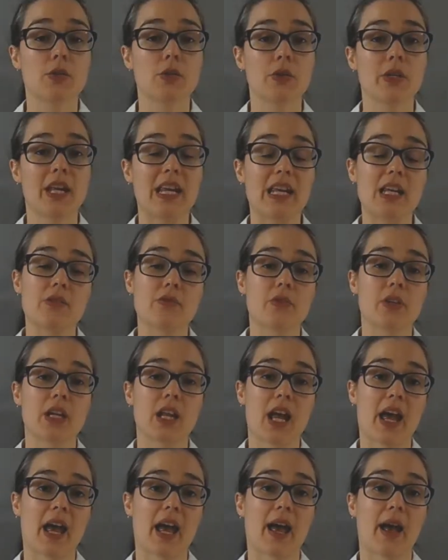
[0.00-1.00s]
so you could
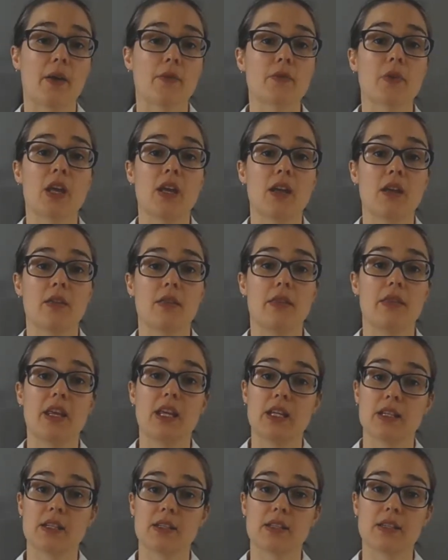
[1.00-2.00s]
even have
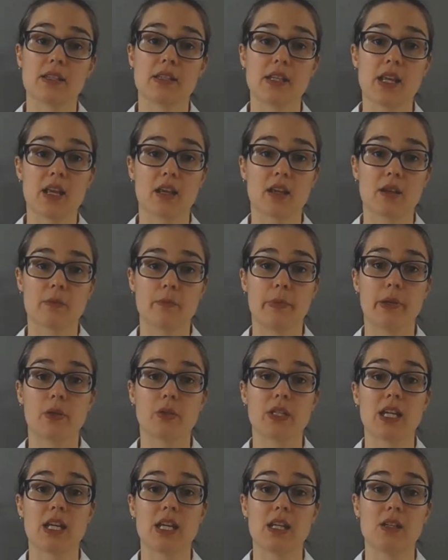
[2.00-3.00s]
the sink
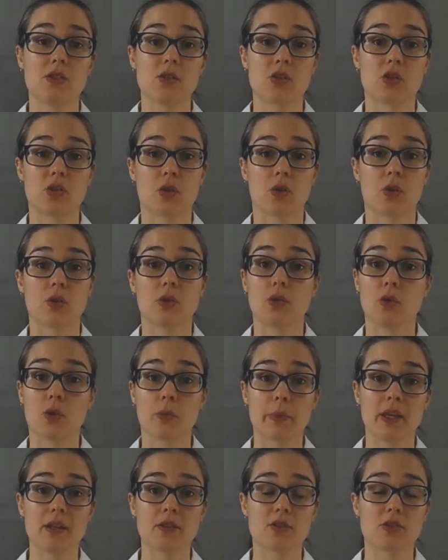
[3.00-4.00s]
built into
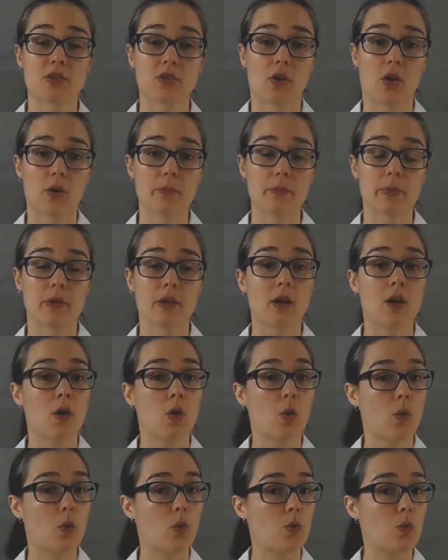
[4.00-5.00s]
your benchtop,
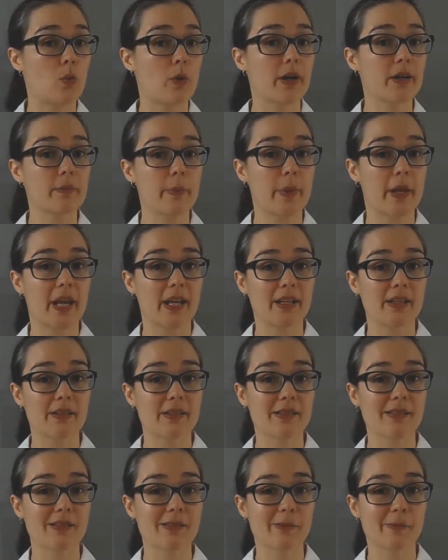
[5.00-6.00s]
or one
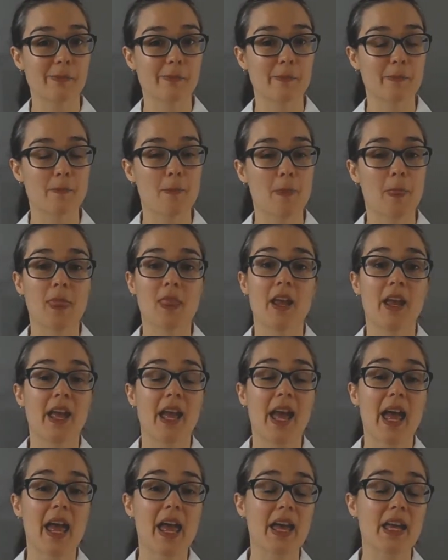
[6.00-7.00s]
piece.
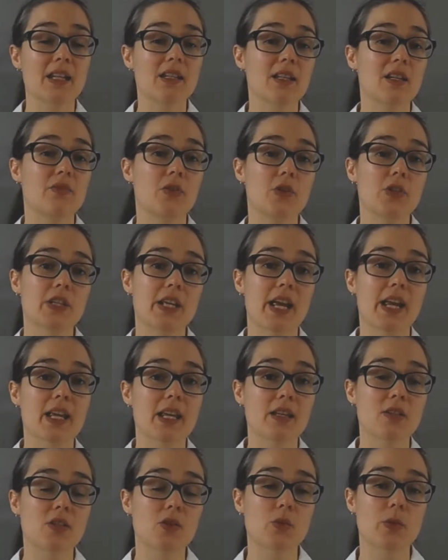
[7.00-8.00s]
And if you
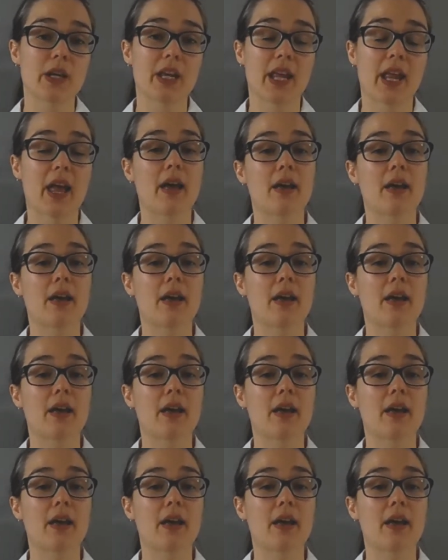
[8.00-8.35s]
take into